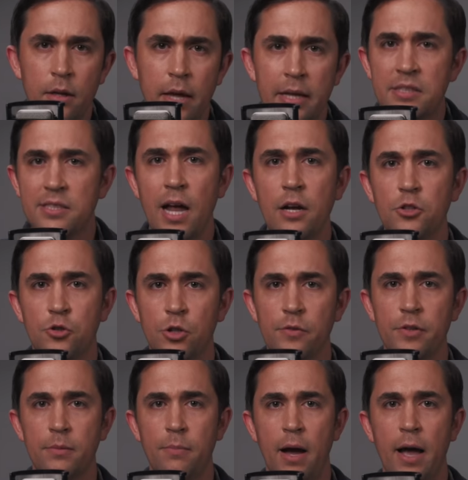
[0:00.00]
It's not
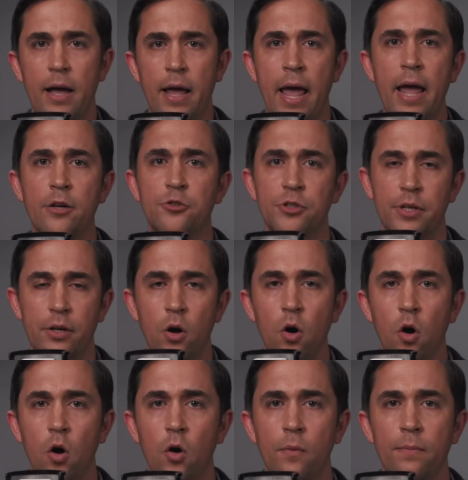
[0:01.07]
driven by hatred at
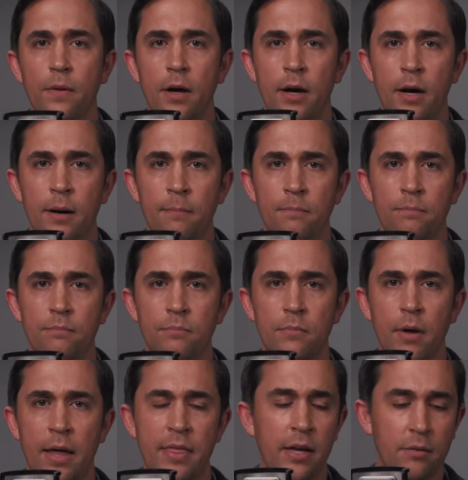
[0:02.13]
all.
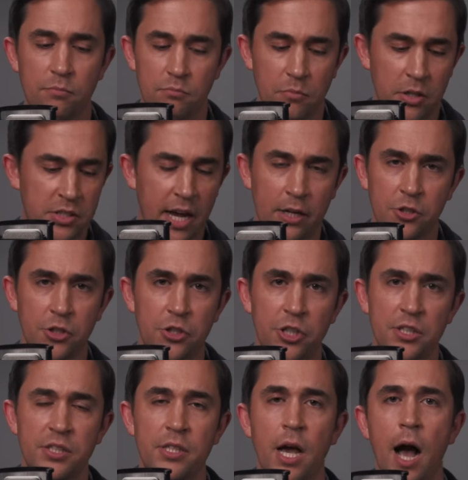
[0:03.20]
I think it's actually
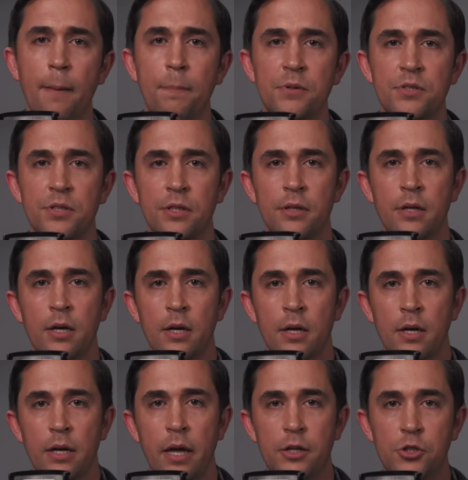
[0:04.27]
just the opposite.
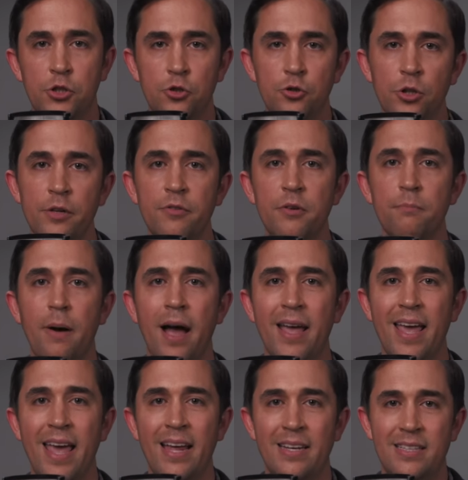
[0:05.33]
It's driven by
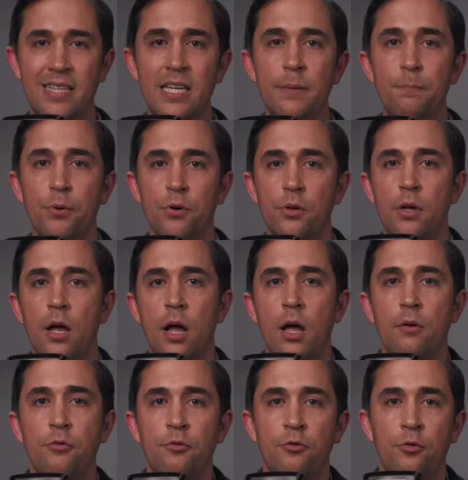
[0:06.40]
a deeper
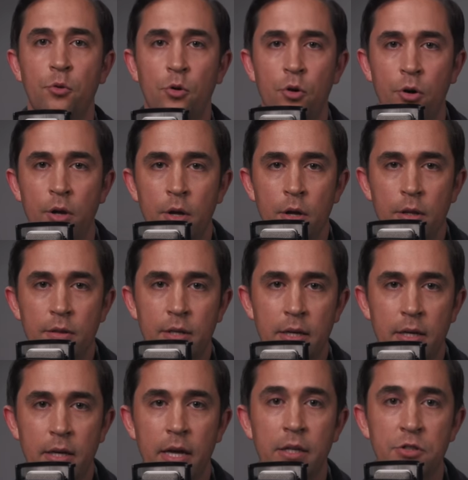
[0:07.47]
love for
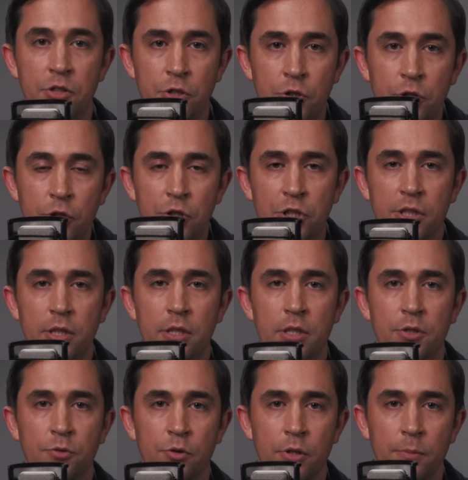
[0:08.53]
the
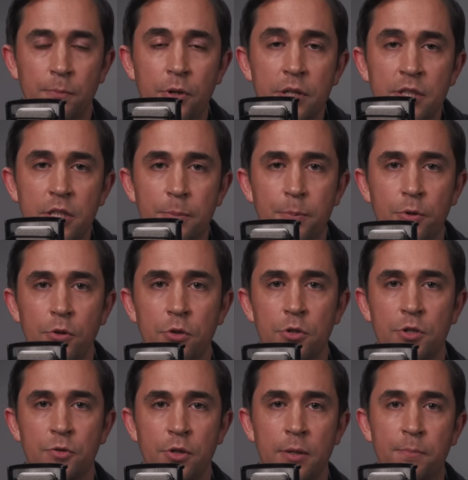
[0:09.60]
institutions, for the
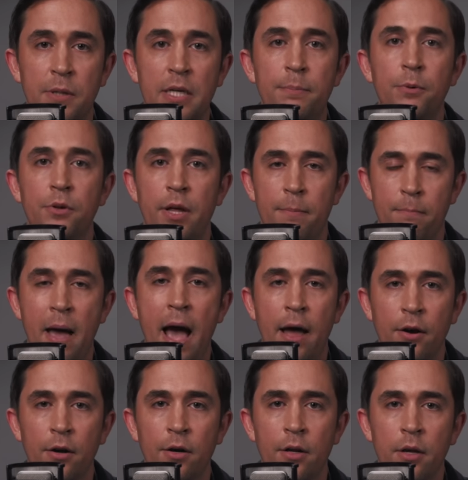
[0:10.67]
principles, for the people that
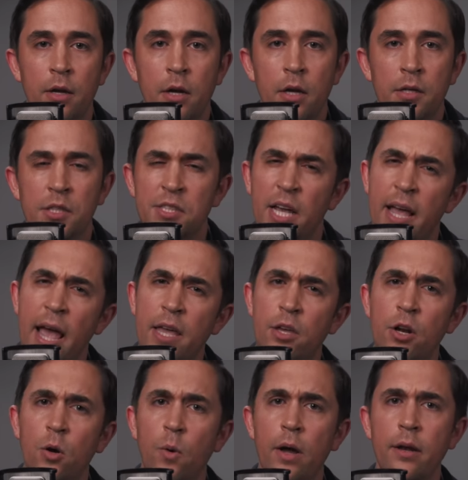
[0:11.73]
matter. To say, hey, you
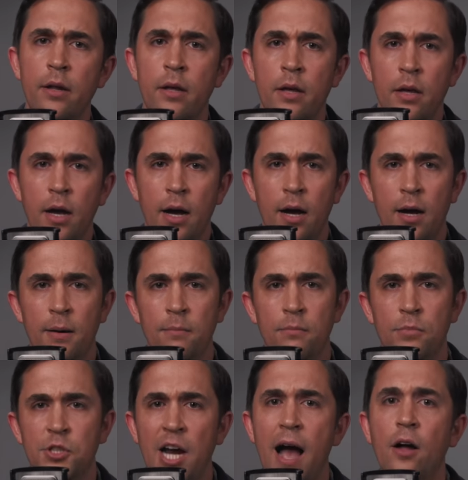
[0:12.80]
know what?
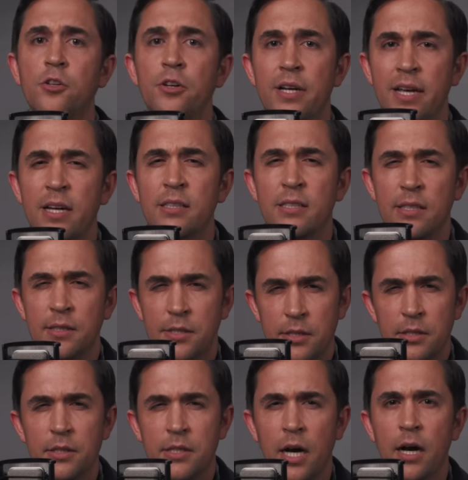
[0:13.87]
Childhood innocence
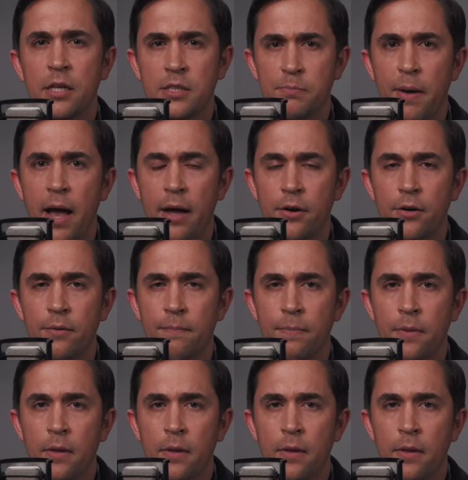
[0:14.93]
does matter.